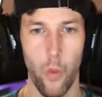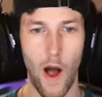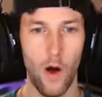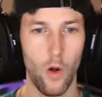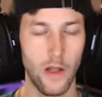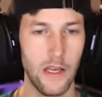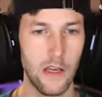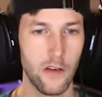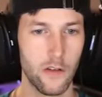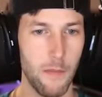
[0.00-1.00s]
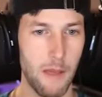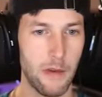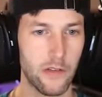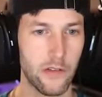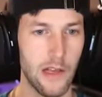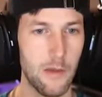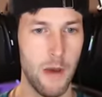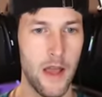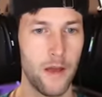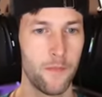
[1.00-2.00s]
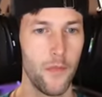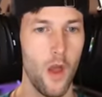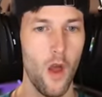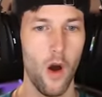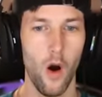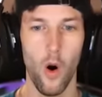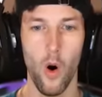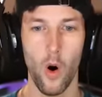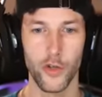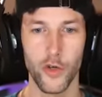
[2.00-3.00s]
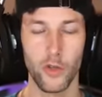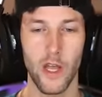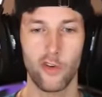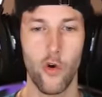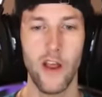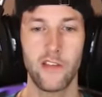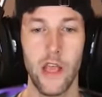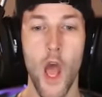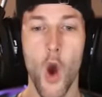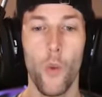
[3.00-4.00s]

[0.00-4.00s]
while he's maybe sleeping. Oh, dude, that's crazy.